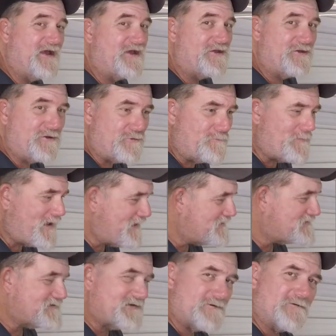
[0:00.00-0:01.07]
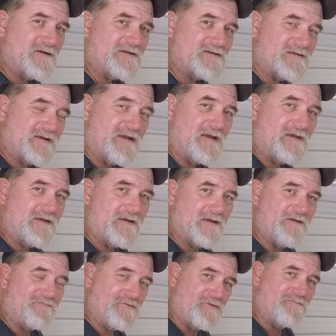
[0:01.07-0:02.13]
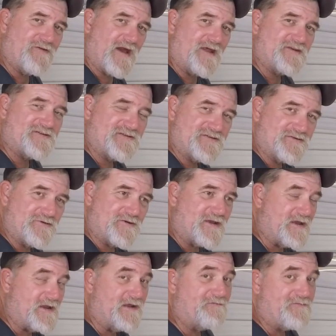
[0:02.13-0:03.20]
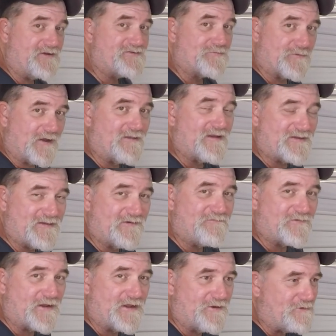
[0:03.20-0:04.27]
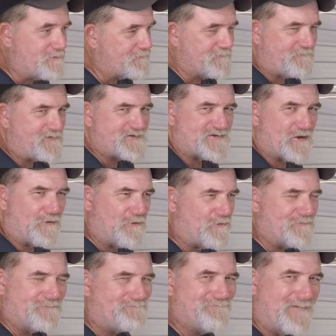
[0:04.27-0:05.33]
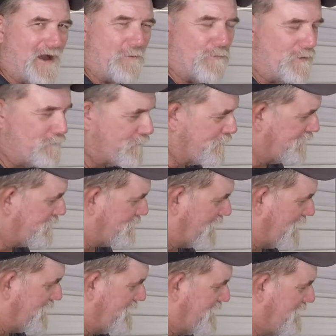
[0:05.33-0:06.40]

you may seriously, if you've got a Suzuki, and if it's relatively new, if it's old, I wouldn't worry about it.